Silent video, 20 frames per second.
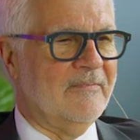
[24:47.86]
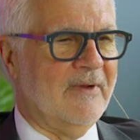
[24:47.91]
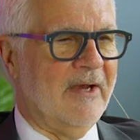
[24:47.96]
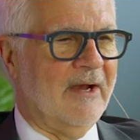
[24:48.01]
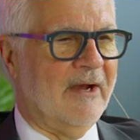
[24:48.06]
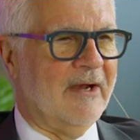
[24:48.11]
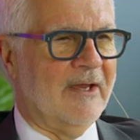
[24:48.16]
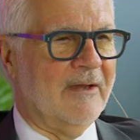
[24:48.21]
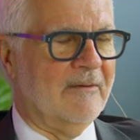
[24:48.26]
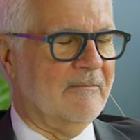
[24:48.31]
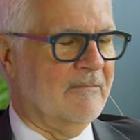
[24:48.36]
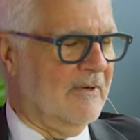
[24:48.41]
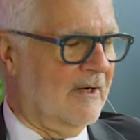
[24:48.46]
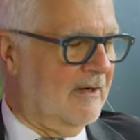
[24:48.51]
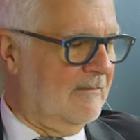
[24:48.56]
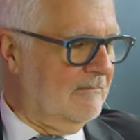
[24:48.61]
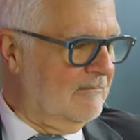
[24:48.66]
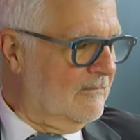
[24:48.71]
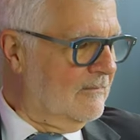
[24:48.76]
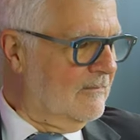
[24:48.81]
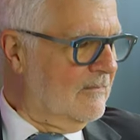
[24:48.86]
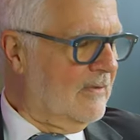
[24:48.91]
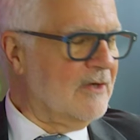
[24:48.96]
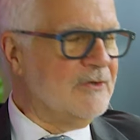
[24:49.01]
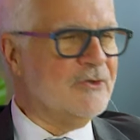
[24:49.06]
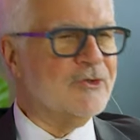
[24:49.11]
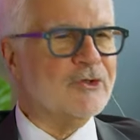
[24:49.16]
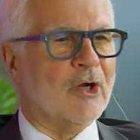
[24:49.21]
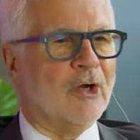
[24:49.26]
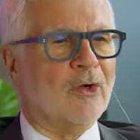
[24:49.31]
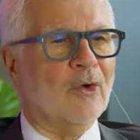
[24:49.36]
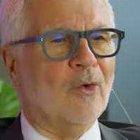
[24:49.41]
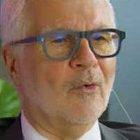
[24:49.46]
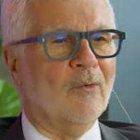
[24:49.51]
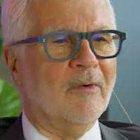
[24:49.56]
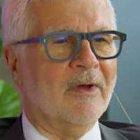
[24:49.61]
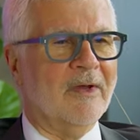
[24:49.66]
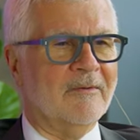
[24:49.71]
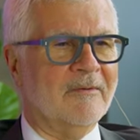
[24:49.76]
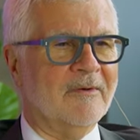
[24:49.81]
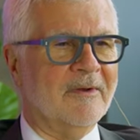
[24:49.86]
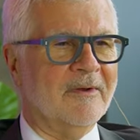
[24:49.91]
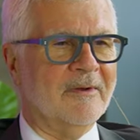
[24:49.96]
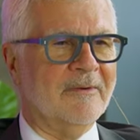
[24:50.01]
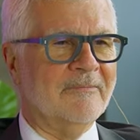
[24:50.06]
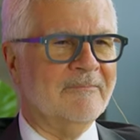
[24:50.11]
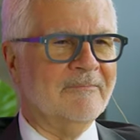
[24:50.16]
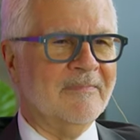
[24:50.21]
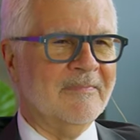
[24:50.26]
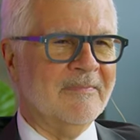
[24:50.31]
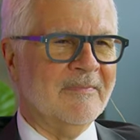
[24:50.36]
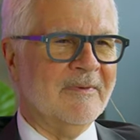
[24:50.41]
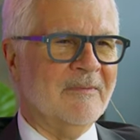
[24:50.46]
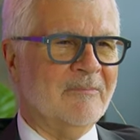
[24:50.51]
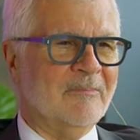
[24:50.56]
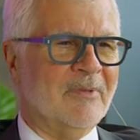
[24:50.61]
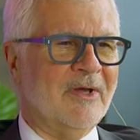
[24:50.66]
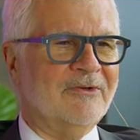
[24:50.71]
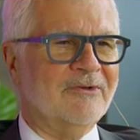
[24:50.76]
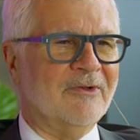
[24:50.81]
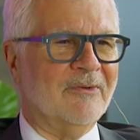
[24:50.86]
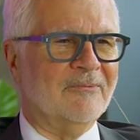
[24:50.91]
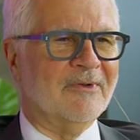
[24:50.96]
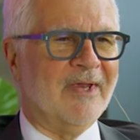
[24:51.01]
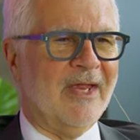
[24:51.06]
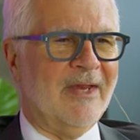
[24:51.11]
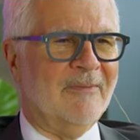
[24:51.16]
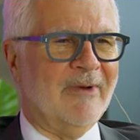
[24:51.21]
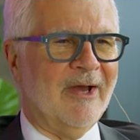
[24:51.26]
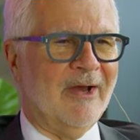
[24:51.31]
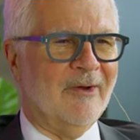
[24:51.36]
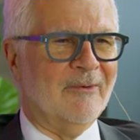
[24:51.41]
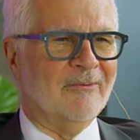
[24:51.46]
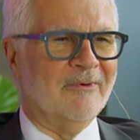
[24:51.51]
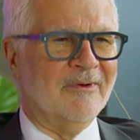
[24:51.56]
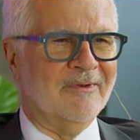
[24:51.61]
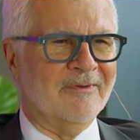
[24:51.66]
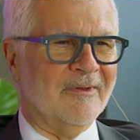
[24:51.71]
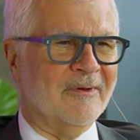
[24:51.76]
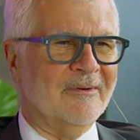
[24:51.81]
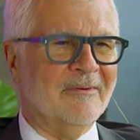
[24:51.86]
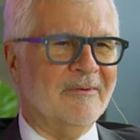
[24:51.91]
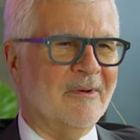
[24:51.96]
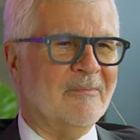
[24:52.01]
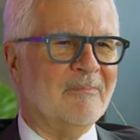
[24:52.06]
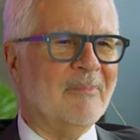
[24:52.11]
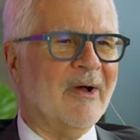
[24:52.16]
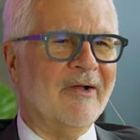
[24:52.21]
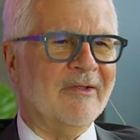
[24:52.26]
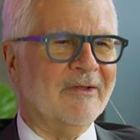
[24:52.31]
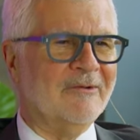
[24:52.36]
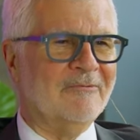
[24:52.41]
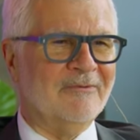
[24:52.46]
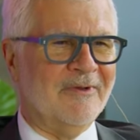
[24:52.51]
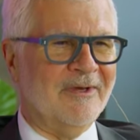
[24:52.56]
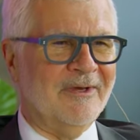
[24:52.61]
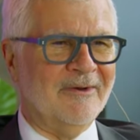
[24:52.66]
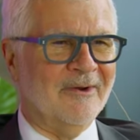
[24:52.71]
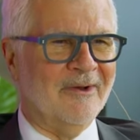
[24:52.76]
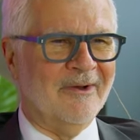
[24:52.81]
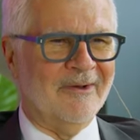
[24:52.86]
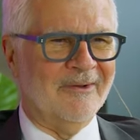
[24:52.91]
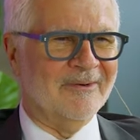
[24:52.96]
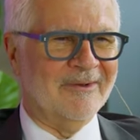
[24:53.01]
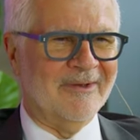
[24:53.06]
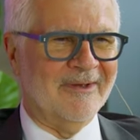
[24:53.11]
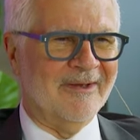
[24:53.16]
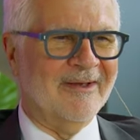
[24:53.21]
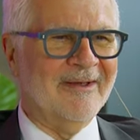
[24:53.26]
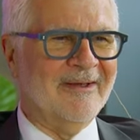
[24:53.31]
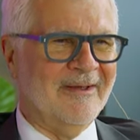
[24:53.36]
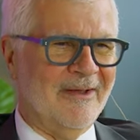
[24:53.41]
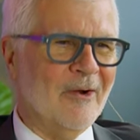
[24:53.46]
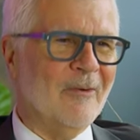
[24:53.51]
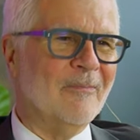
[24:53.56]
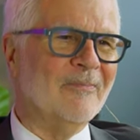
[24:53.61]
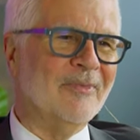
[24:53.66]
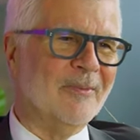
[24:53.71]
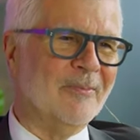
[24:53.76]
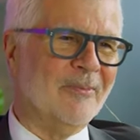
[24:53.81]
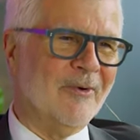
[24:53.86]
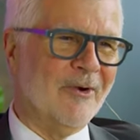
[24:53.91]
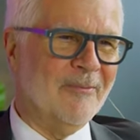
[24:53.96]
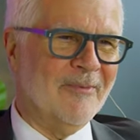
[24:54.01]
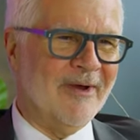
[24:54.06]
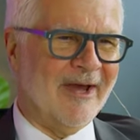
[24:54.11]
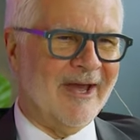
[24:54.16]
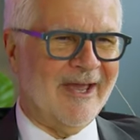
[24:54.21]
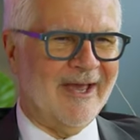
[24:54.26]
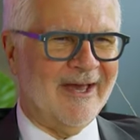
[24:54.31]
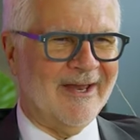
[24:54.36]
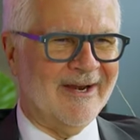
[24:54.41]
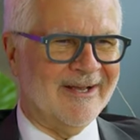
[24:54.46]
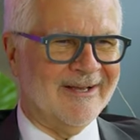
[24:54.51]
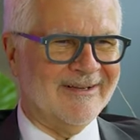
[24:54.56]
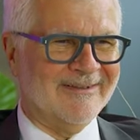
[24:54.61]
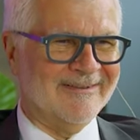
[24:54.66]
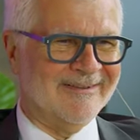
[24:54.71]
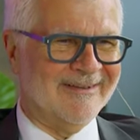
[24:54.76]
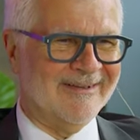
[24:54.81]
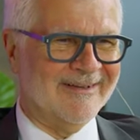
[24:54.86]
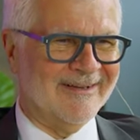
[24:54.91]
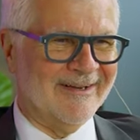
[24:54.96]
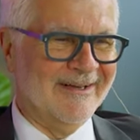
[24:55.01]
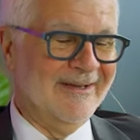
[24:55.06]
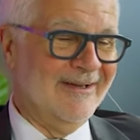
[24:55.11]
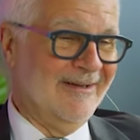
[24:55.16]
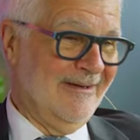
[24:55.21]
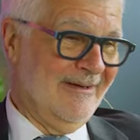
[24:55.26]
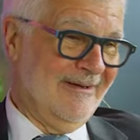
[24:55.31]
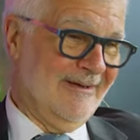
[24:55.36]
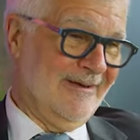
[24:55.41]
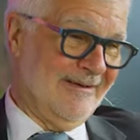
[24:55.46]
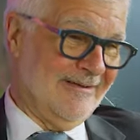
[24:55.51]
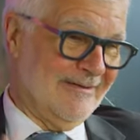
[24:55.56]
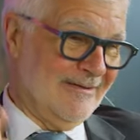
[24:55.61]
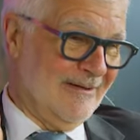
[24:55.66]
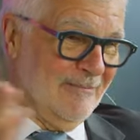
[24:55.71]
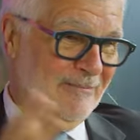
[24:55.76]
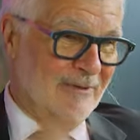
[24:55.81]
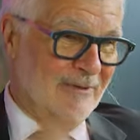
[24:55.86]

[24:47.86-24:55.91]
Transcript: Yeah, I, get, I, I chuckle when uh, Pendulum came out with a, a, polyphenol to help the probiotics. Uh, because I've